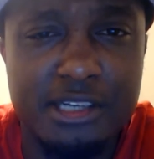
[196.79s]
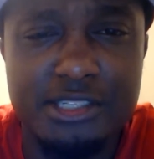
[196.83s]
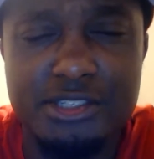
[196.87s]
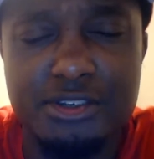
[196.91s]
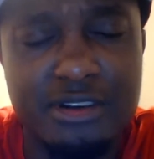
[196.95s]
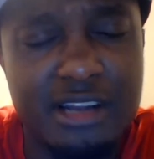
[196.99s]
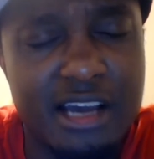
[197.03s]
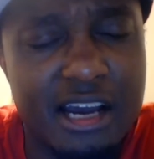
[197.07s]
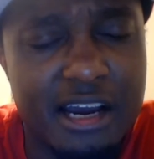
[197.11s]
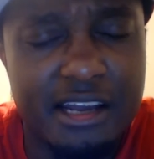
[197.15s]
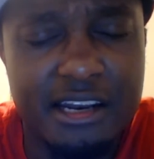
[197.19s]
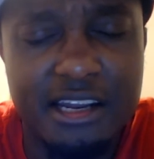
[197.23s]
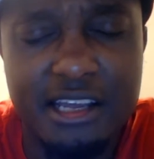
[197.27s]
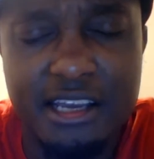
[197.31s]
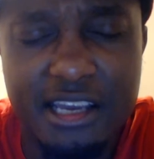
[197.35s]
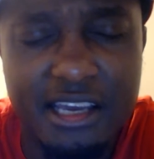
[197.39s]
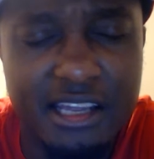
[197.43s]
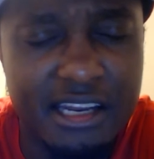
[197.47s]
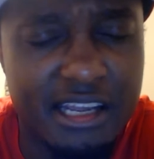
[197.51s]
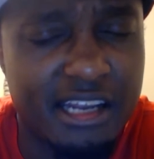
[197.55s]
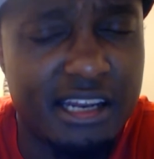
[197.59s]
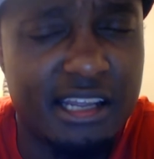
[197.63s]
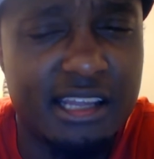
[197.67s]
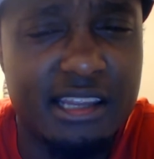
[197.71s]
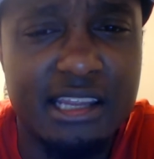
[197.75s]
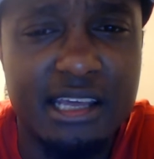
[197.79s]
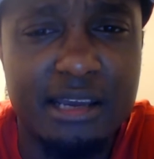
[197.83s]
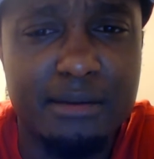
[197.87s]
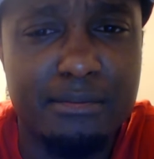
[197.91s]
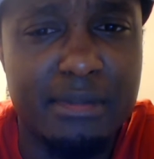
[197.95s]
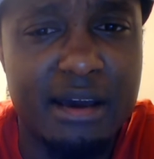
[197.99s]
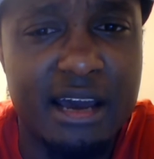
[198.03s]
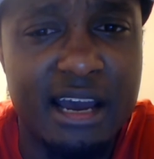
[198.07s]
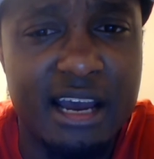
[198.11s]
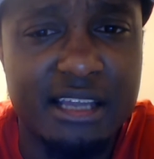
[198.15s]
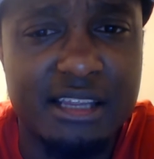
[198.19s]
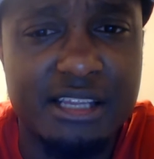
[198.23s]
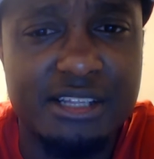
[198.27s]
They're not going to get anything
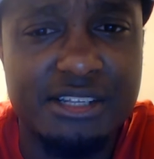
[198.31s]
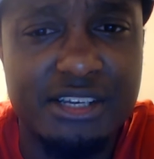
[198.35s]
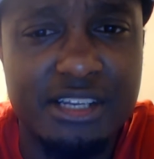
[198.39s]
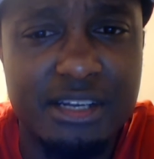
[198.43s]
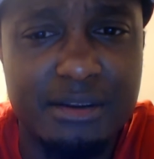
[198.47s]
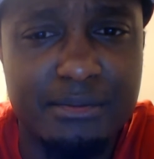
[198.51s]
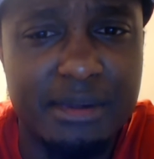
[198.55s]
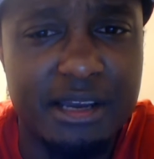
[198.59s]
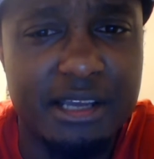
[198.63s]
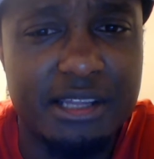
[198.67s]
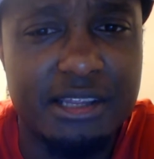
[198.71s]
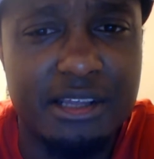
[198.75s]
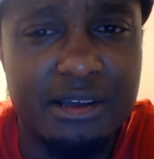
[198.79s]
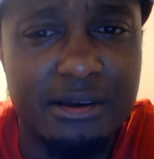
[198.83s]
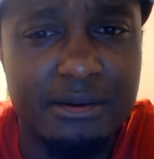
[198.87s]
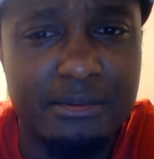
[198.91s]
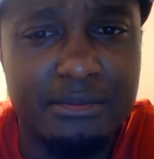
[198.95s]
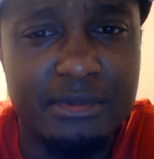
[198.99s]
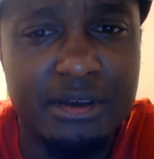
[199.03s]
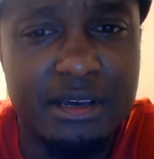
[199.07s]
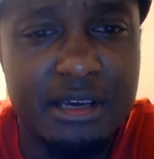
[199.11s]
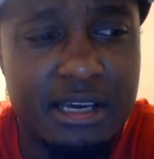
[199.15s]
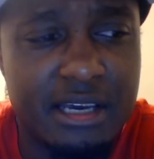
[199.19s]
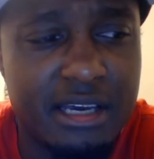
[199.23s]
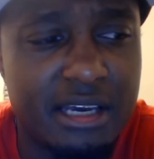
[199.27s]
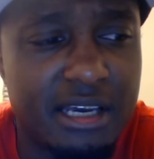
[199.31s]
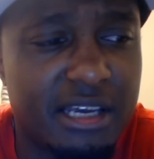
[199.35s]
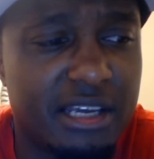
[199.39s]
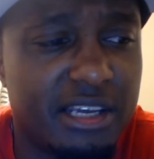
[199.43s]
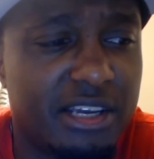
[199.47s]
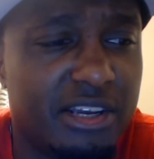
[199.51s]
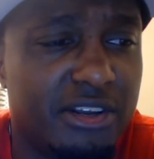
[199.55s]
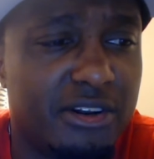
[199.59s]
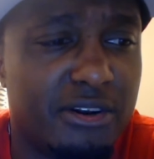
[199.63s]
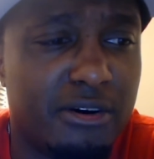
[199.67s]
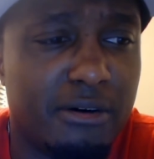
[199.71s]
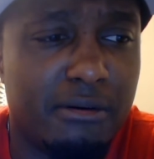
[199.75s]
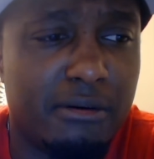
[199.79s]
back that's going to make them,
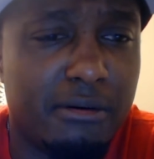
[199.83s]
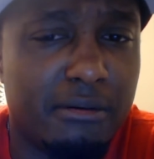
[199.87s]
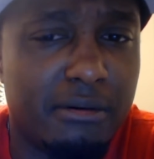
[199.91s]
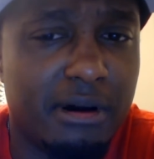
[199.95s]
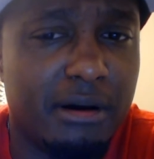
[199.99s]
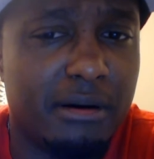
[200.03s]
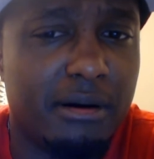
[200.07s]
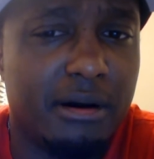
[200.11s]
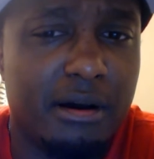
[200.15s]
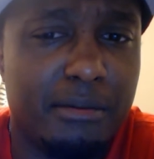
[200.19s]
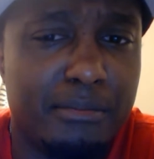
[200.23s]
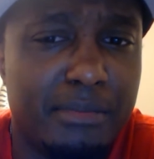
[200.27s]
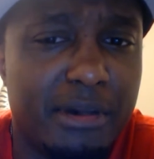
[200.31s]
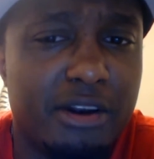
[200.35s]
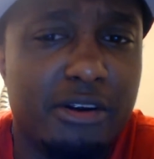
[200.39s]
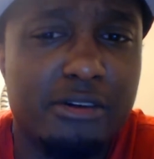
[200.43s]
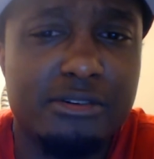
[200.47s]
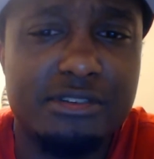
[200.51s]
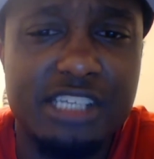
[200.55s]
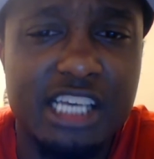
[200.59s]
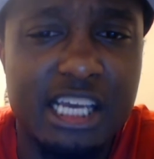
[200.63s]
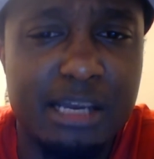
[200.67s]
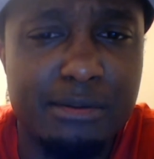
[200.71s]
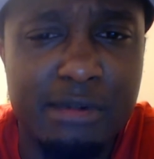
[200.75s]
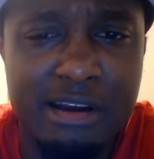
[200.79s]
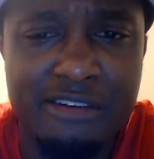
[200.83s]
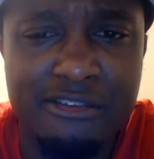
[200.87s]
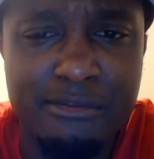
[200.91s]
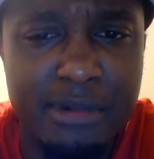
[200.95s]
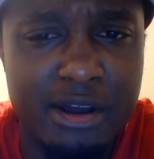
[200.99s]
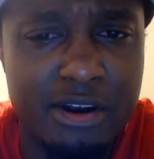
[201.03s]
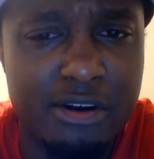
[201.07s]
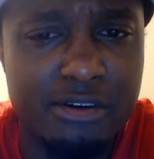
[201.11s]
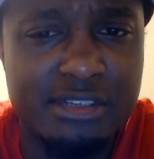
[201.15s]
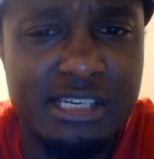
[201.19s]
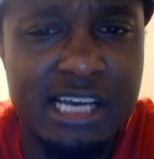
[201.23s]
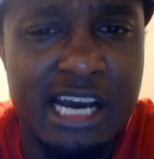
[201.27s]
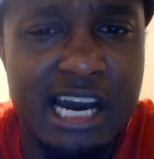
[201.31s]
you know, a better team or have
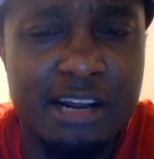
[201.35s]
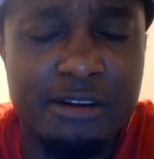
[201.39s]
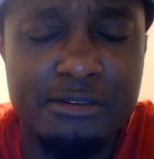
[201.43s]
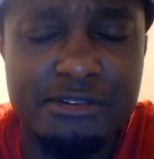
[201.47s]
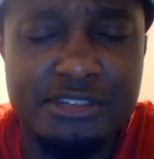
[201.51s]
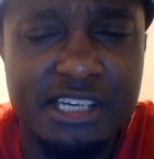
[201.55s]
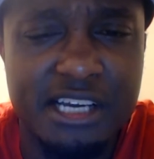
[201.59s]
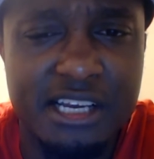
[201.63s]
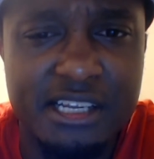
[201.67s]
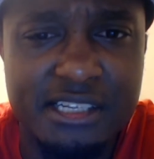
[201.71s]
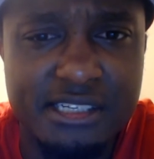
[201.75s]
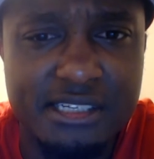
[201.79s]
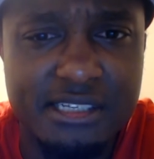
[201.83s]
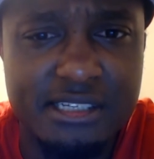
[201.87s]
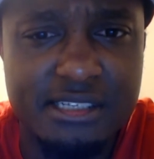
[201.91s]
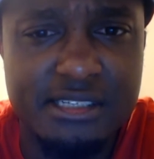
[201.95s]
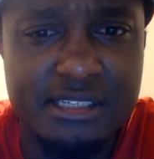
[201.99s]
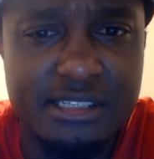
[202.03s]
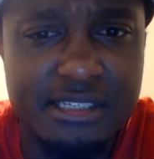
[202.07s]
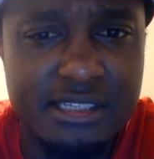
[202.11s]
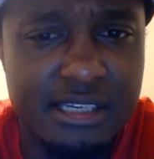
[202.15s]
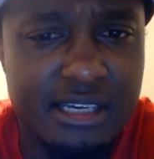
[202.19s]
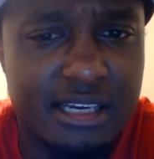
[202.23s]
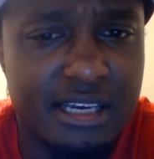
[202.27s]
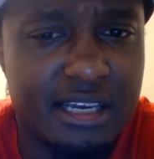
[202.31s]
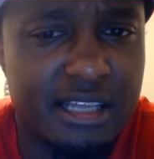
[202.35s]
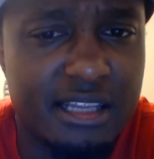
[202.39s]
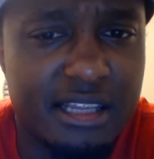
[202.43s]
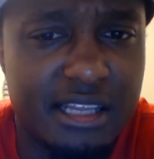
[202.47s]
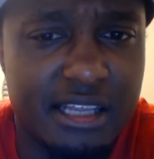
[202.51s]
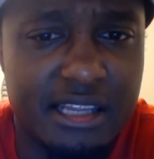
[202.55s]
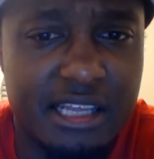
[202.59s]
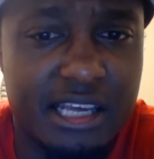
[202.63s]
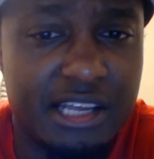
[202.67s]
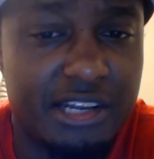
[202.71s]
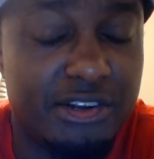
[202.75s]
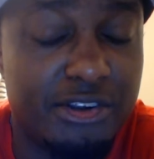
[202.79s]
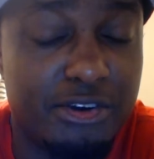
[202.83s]
better title chances than
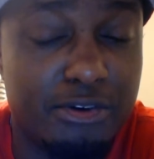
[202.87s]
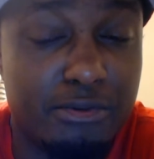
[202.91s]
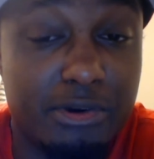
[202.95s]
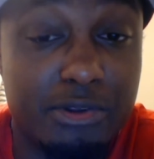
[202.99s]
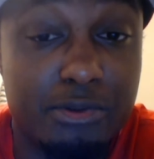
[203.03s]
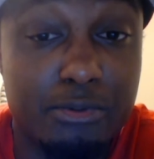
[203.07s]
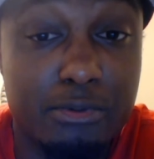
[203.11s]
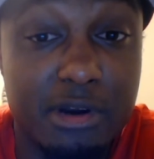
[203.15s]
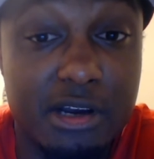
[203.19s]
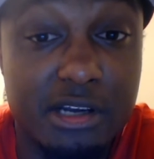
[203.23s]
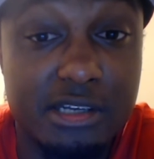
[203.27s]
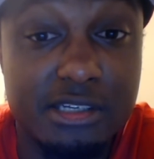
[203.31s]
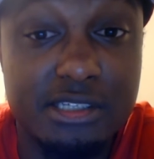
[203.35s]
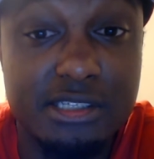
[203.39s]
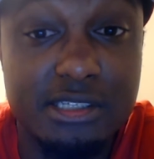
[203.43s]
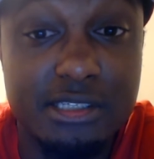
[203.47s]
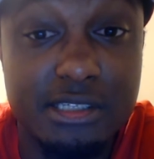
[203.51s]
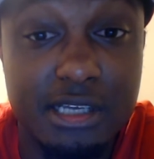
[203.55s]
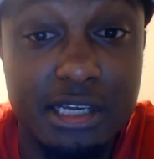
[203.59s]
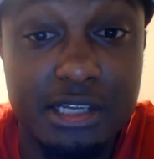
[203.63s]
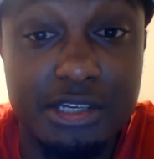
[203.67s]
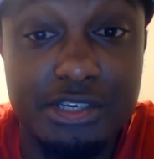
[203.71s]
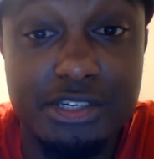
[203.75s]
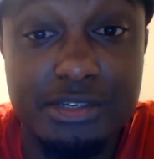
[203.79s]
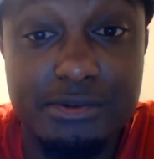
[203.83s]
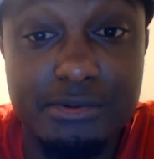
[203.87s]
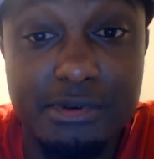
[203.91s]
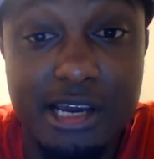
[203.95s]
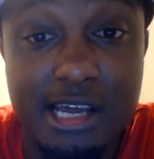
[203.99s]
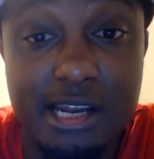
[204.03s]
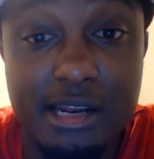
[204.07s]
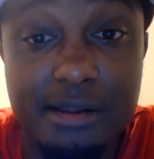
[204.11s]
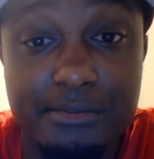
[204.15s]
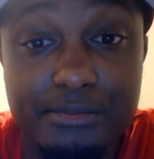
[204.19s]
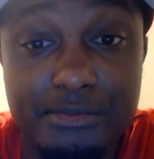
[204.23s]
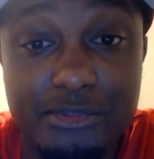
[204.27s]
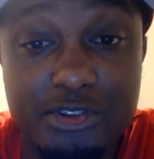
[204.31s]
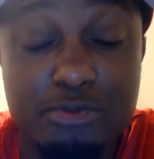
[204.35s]
they do with Russ, and just kind
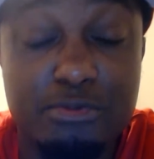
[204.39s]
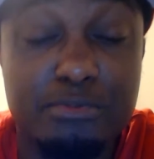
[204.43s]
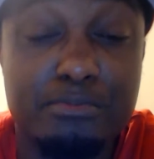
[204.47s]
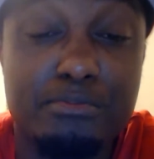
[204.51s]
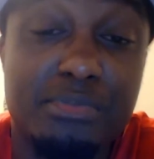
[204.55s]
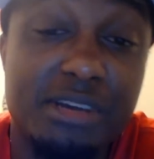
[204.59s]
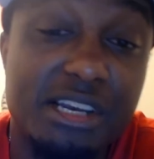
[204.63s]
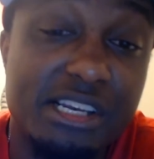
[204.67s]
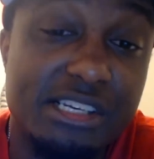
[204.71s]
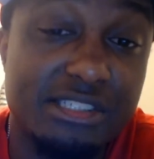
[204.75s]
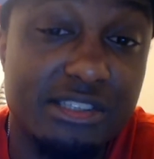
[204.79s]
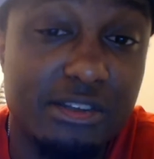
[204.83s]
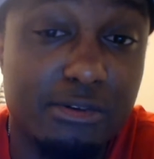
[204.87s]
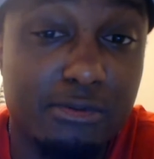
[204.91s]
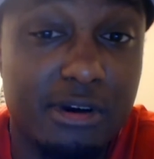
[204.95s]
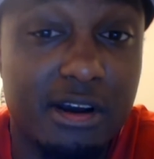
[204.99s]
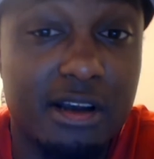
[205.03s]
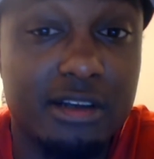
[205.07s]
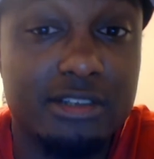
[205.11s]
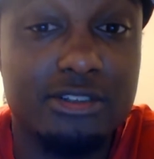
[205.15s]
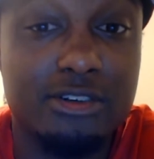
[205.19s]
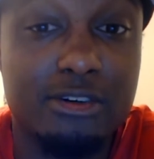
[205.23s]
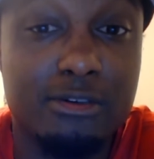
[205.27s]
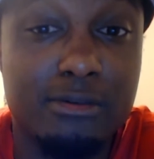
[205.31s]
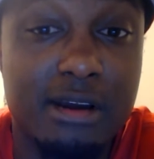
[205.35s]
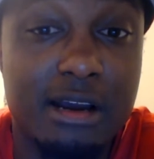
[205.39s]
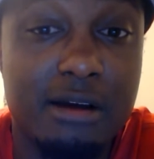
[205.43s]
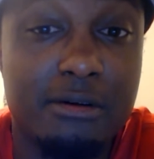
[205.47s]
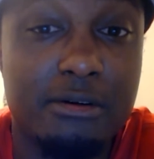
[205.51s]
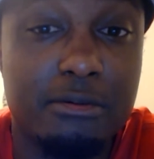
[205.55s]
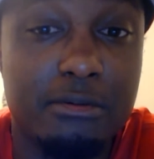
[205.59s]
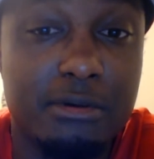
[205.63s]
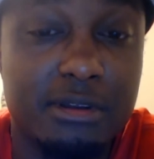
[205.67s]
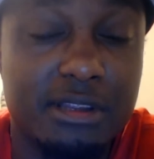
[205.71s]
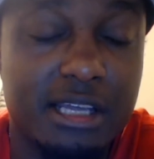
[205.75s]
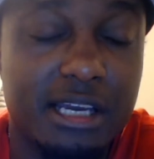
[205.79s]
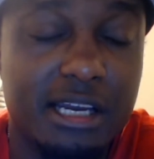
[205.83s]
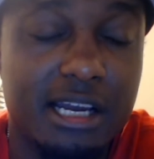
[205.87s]
of piecing the roster around with
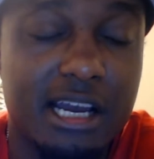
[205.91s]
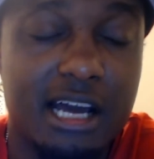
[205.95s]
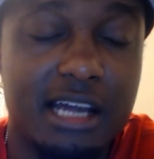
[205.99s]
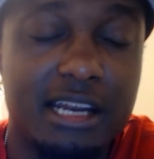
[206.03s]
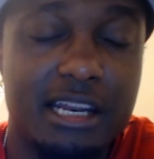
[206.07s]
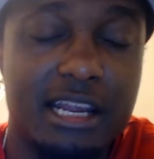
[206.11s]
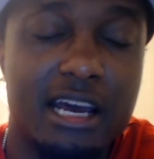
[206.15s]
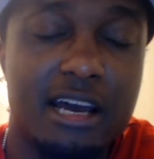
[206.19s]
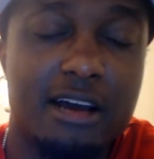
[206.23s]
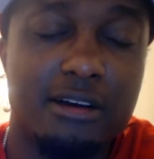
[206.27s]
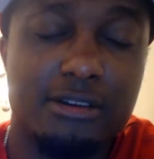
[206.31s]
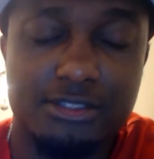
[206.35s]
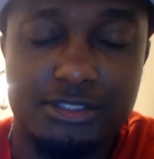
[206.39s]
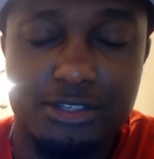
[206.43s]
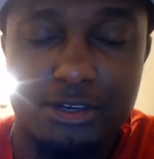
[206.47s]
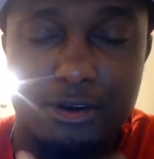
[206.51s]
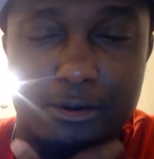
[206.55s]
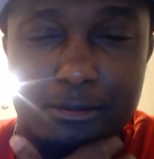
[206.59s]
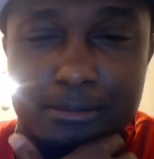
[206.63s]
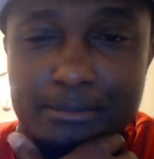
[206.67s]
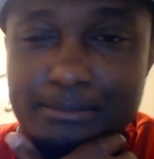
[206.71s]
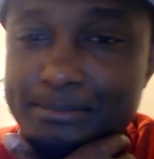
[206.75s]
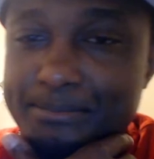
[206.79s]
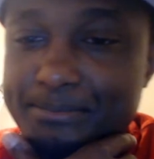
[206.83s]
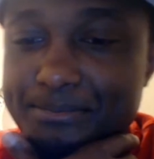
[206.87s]
what they got now. So,